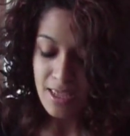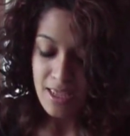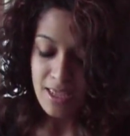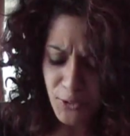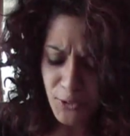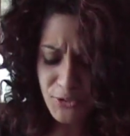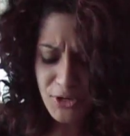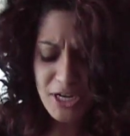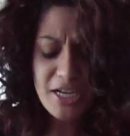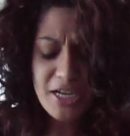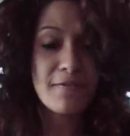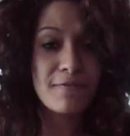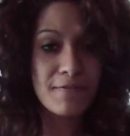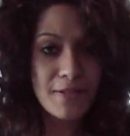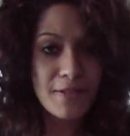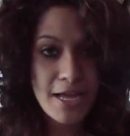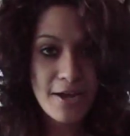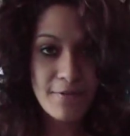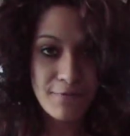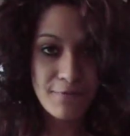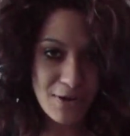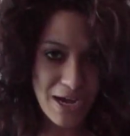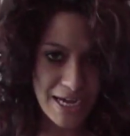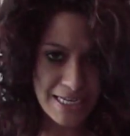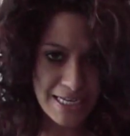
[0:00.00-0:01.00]
Portraying a
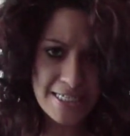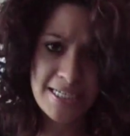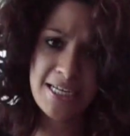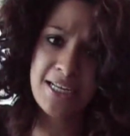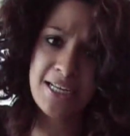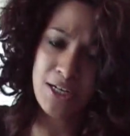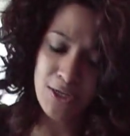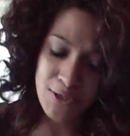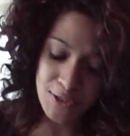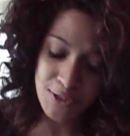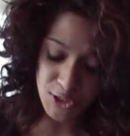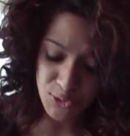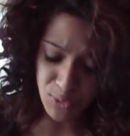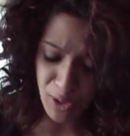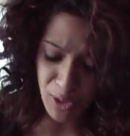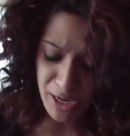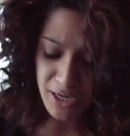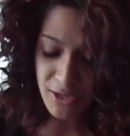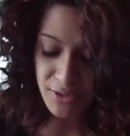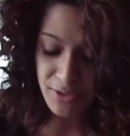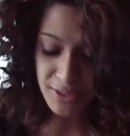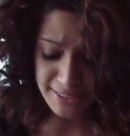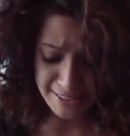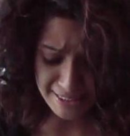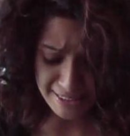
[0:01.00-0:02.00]
flair of writing includes
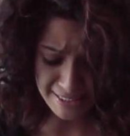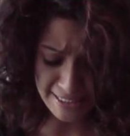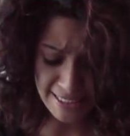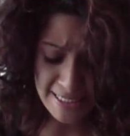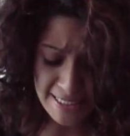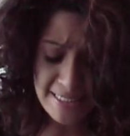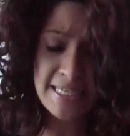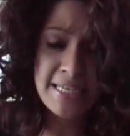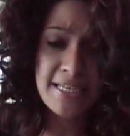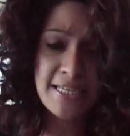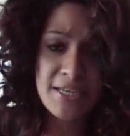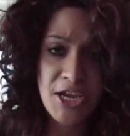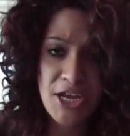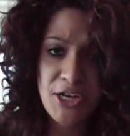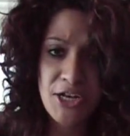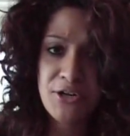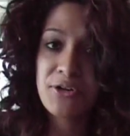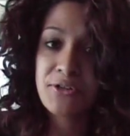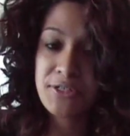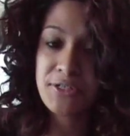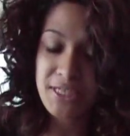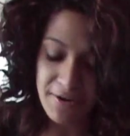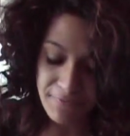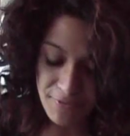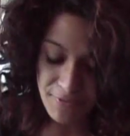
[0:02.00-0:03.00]
dwelling on the details and
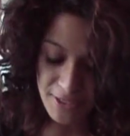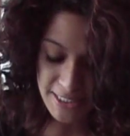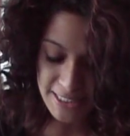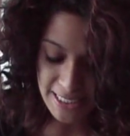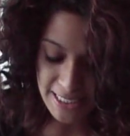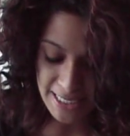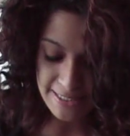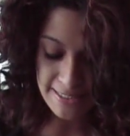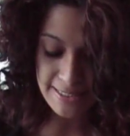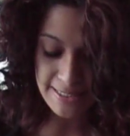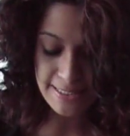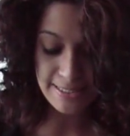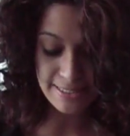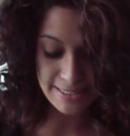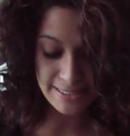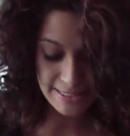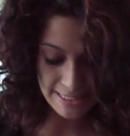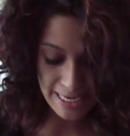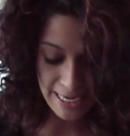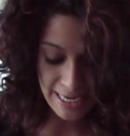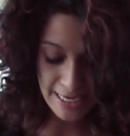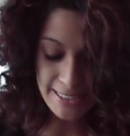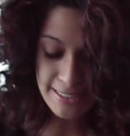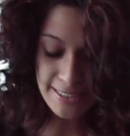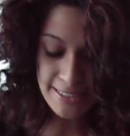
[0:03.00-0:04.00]
catering to every sense:
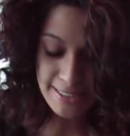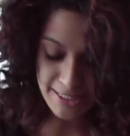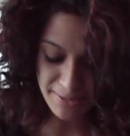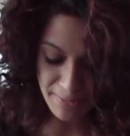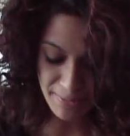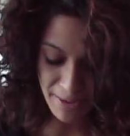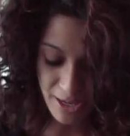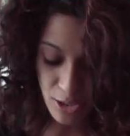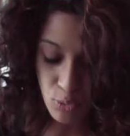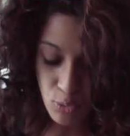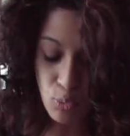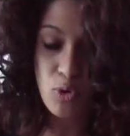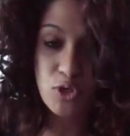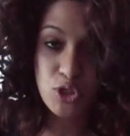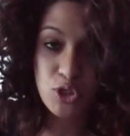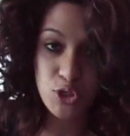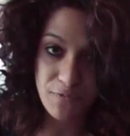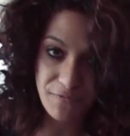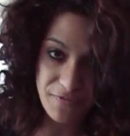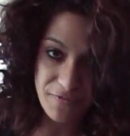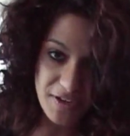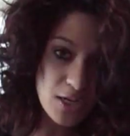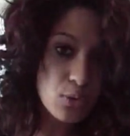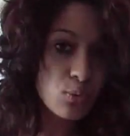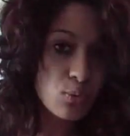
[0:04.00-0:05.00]
sight, smell, what
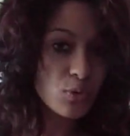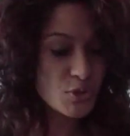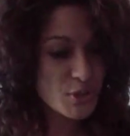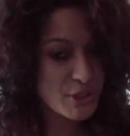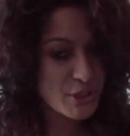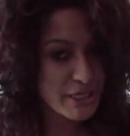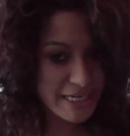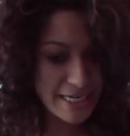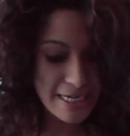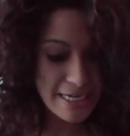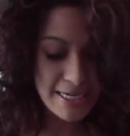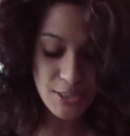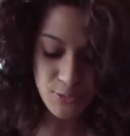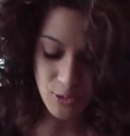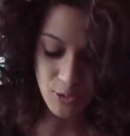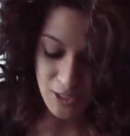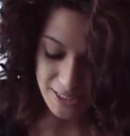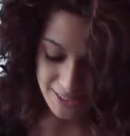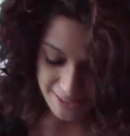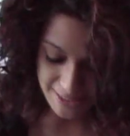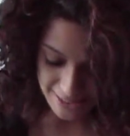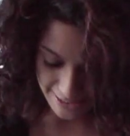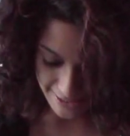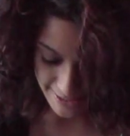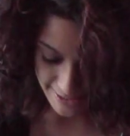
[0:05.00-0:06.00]
you feel, what you hear, as well
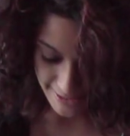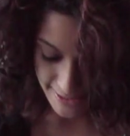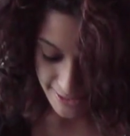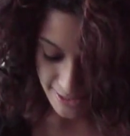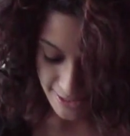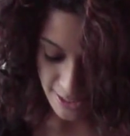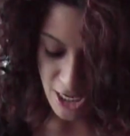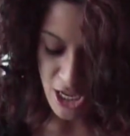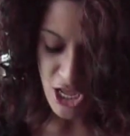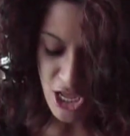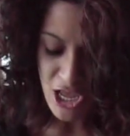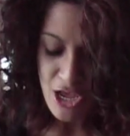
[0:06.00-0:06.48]
as taste.